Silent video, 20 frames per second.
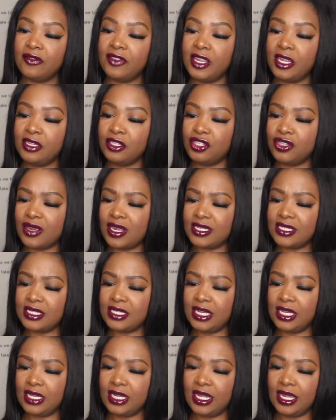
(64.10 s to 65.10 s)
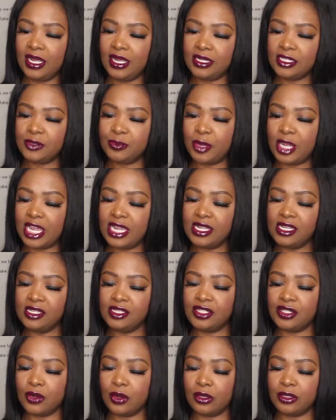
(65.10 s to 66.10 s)
of interesting. It's by
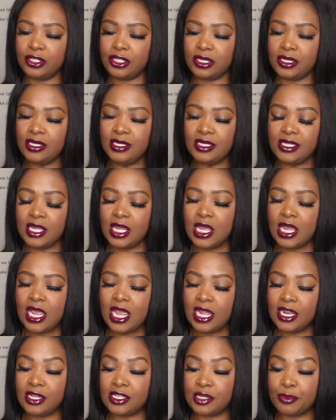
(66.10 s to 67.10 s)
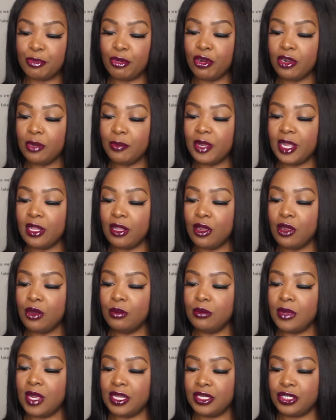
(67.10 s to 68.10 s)
Indulgence and it's a portobello
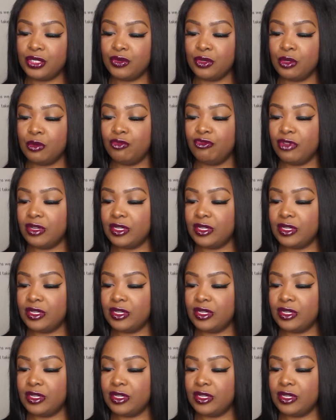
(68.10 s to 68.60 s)
mushroom